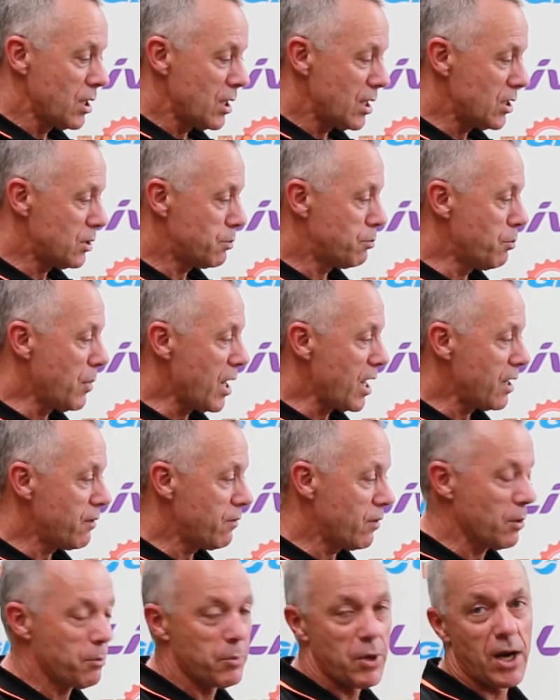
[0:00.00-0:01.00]
is made
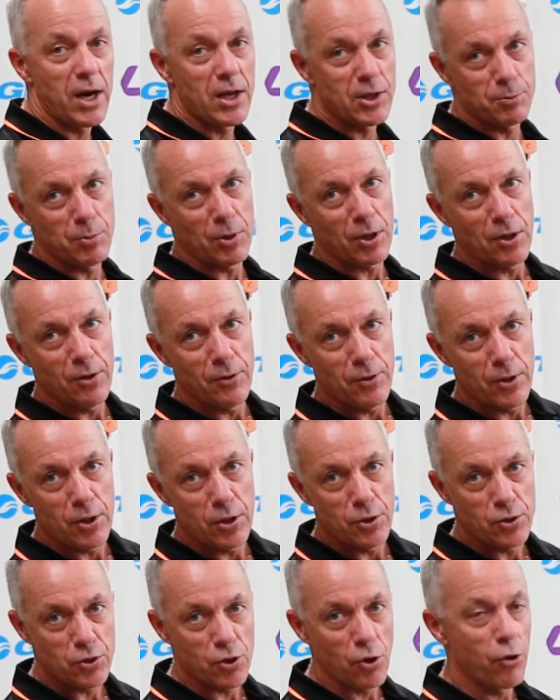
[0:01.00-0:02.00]
for the paths but can be
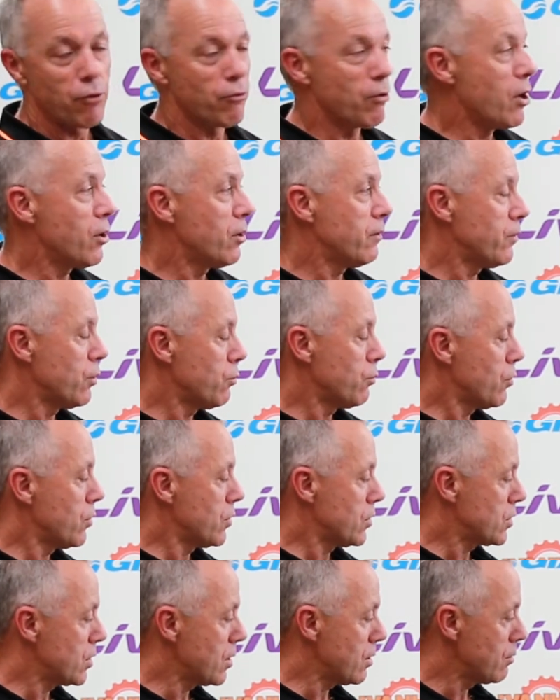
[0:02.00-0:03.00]
used on-road if you
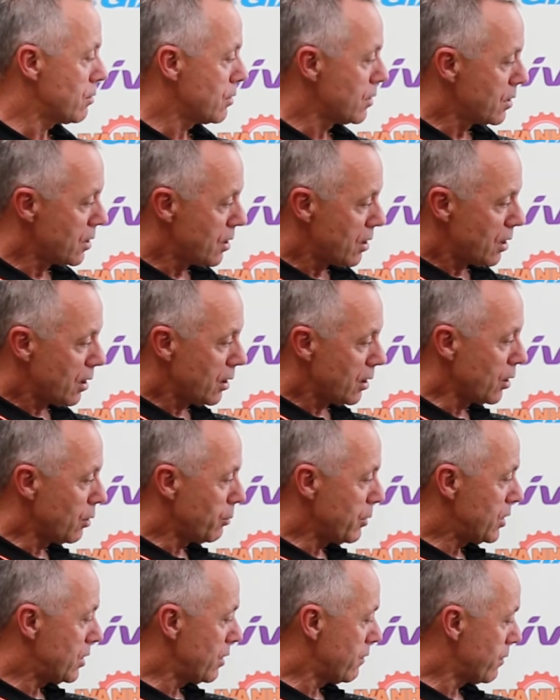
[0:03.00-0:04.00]
want. So a little
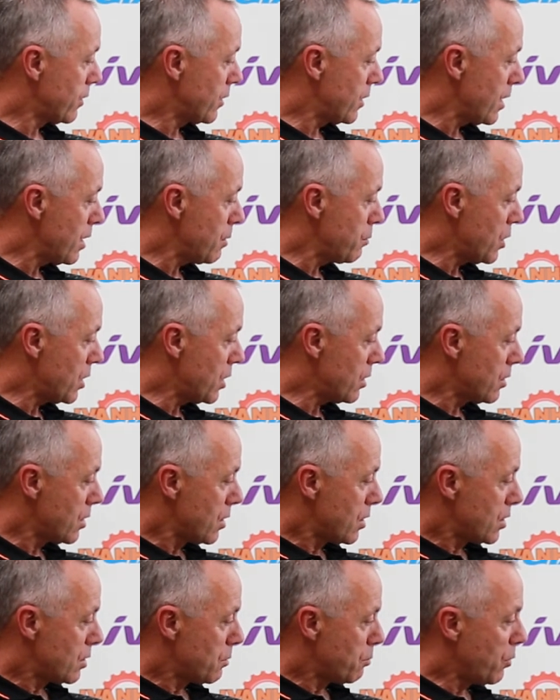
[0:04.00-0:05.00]
bit different there, but
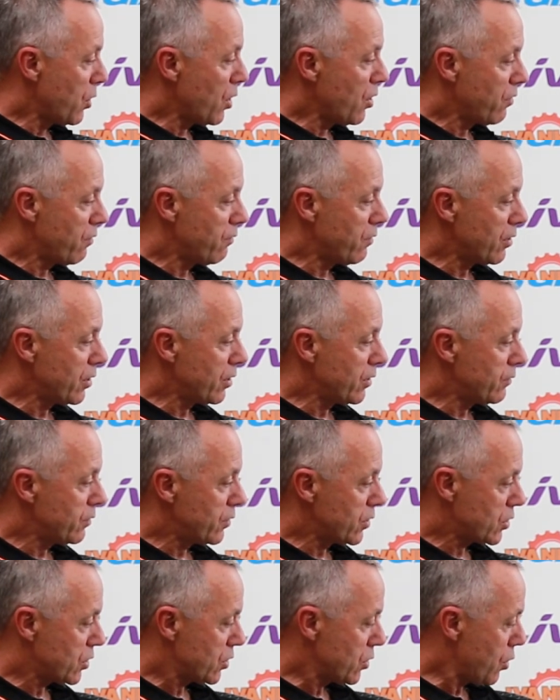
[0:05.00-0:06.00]
both very
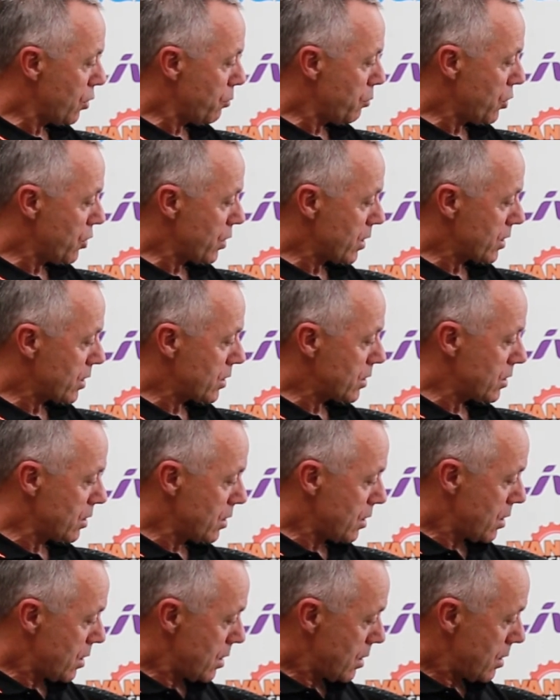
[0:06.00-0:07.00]
versatile bikes.
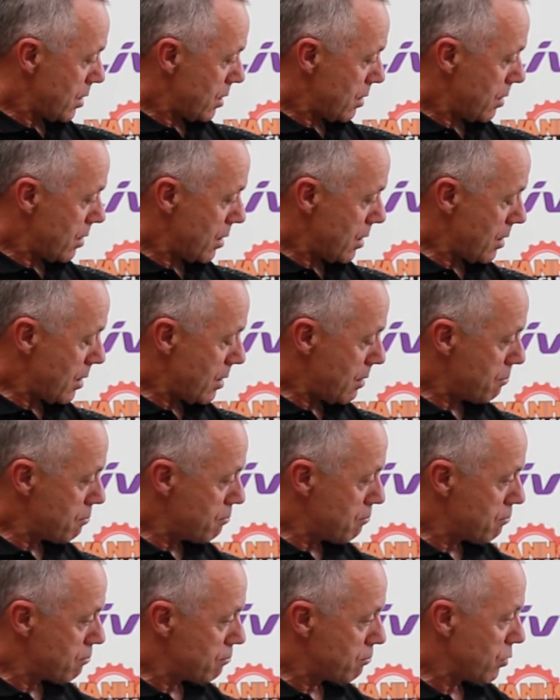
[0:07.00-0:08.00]

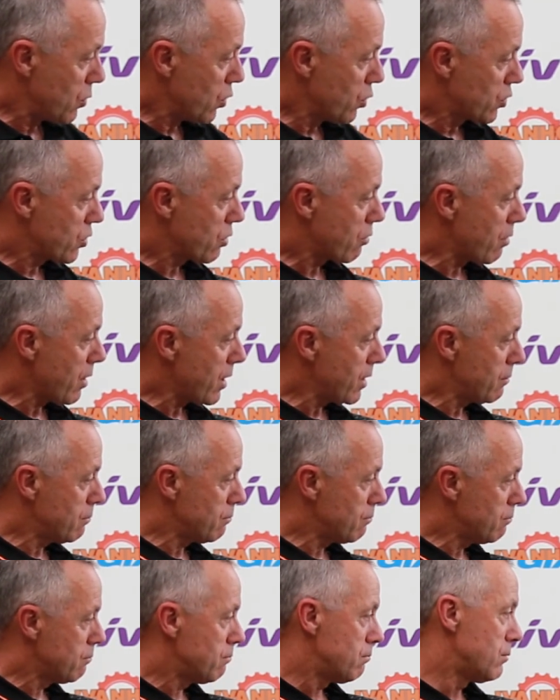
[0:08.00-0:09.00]
Looks great.
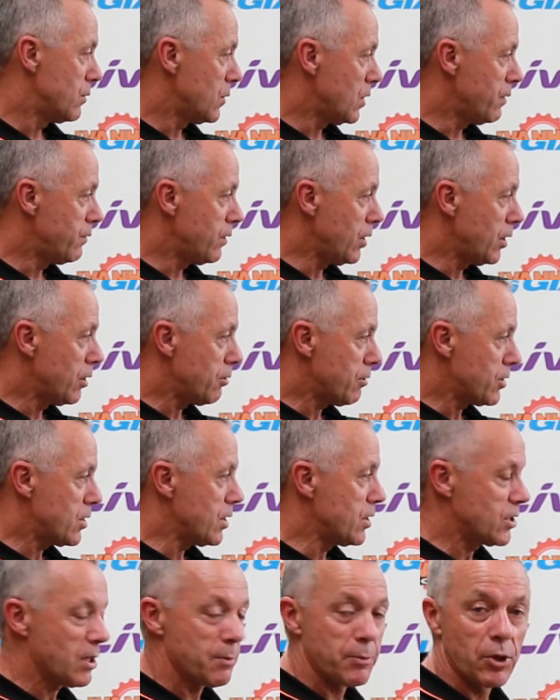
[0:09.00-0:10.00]
If you're interested
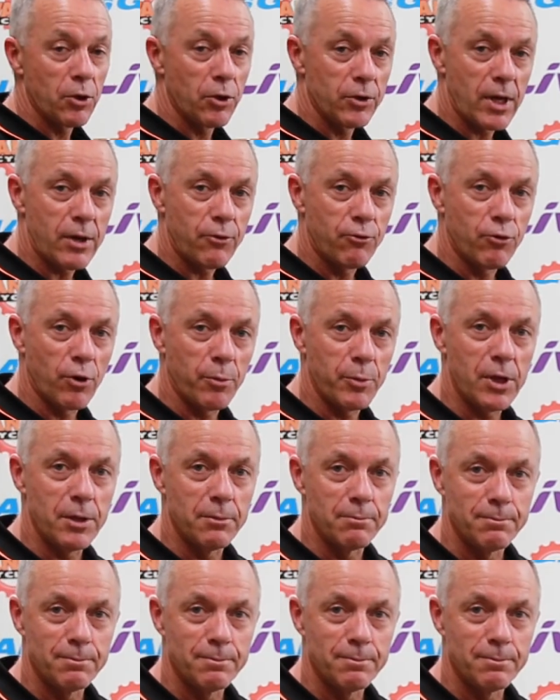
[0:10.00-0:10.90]
in something like that, drop in.